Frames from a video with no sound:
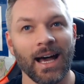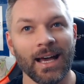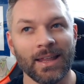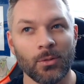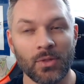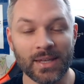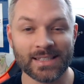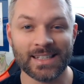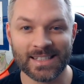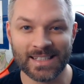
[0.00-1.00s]
This
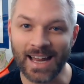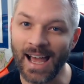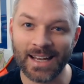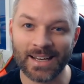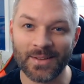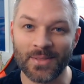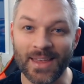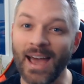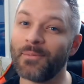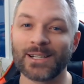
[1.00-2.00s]
is not
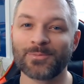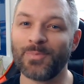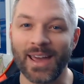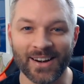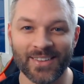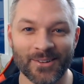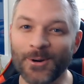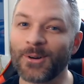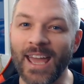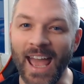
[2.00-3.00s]
that much better than
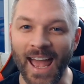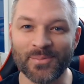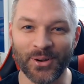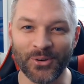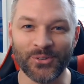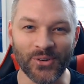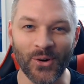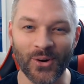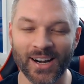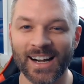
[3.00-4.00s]
what we had
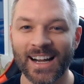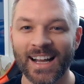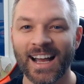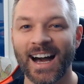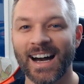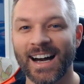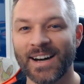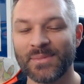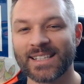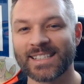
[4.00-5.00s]
before.
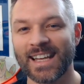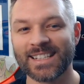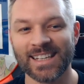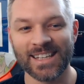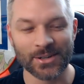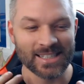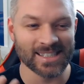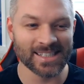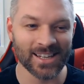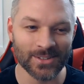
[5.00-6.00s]
Essentially, you could
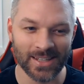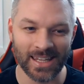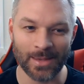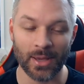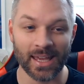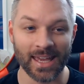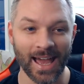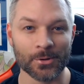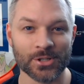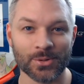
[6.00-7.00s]
still keep
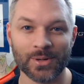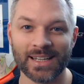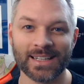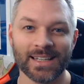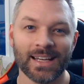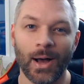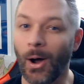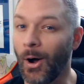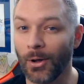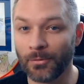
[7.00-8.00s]
encountering
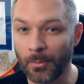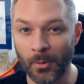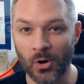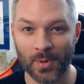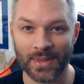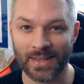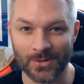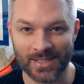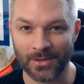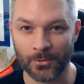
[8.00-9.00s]
all of the Pokemon that you
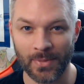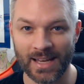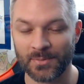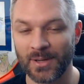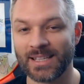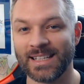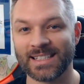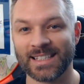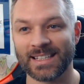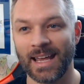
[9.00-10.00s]
see from that
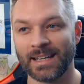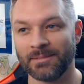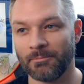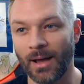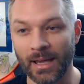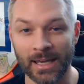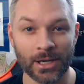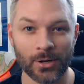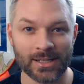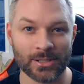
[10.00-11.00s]
species and
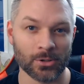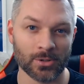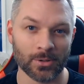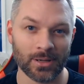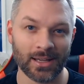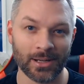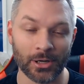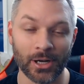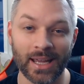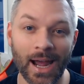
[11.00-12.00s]
increase your
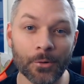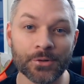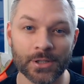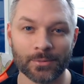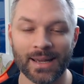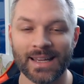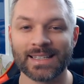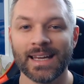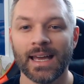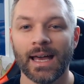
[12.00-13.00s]
encounter rate,
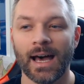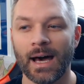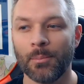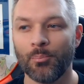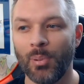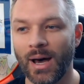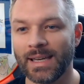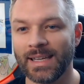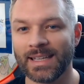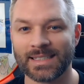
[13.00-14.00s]

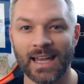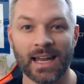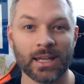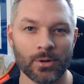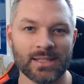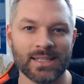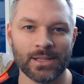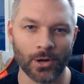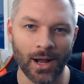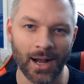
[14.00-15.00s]
but it's not increasing
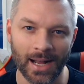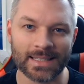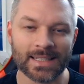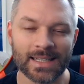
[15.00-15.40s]
your odds.